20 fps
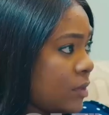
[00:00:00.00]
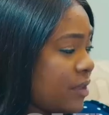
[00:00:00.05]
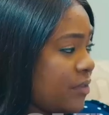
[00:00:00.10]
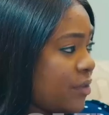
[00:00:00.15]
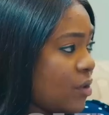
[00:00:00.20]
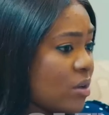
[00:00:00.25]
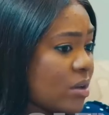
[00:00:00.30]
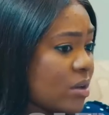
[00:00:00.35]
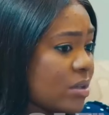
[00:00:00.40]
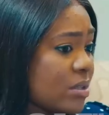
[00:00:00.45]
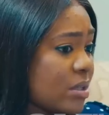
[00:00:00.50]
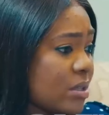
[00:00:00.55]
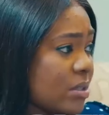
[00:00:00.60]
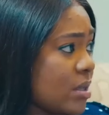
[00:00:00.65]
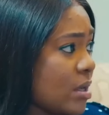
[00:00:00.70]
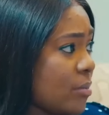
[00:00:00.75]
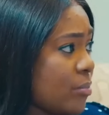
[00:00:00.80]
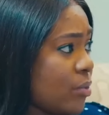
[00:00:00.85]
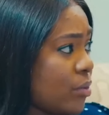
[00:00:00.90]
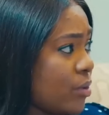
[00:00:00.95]
Leave your house and
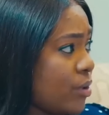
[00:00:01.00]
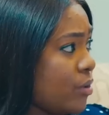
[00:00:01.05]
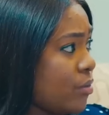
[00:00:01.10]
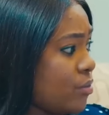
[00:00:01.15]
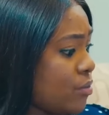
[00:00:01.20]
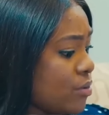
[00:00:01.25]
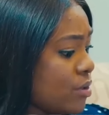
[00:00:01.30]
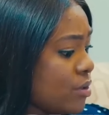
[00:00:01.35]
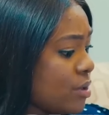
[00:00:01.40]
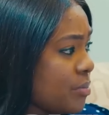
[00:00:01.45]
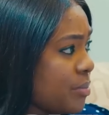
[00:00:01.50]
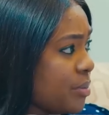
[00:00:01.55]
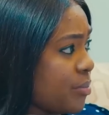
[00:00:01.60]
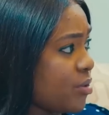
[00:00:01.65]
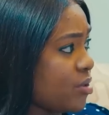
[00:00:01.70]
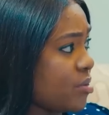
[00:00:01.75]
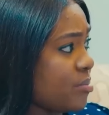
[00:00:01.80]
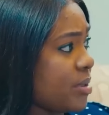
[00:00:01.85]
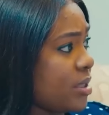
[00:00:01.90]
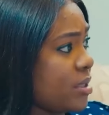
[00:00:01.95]
stop poking and losing
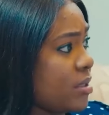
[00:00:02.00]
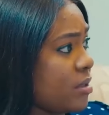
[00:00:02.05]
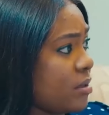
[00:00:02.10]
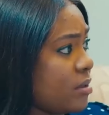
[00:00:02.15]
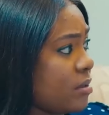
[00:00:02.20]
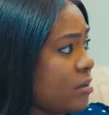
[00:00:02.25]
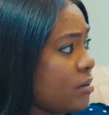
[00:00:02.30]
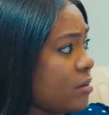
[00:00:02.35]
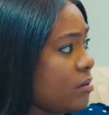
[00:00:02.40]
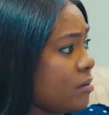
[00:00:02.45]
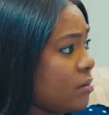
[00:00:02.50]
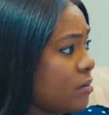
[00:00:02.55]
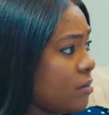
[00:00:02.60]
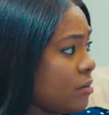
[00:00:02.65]
people's business.